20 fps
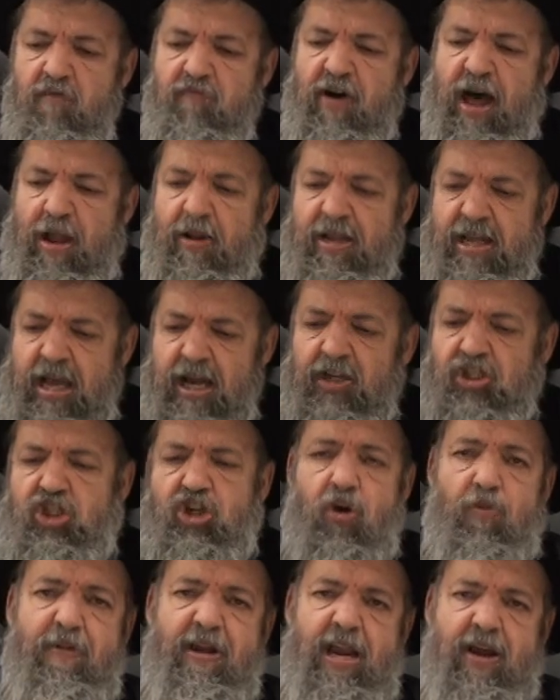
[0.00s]
Val
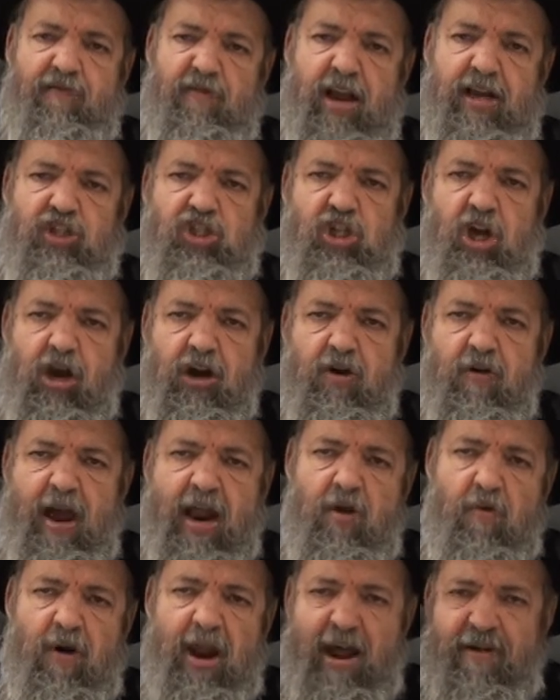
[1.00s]
yishu b'divrei shakra.
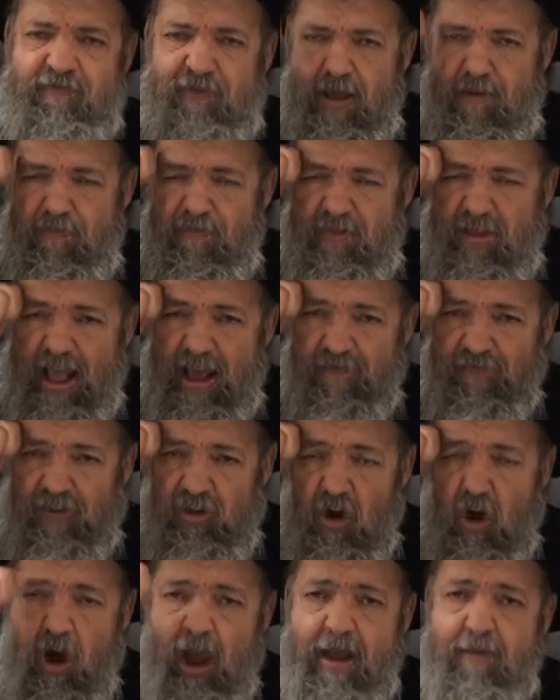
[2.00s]
I don't want them to have
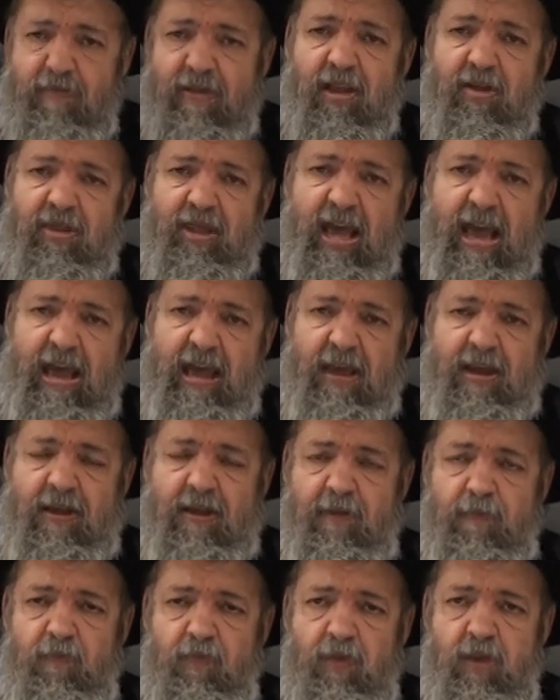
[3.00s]
time to think.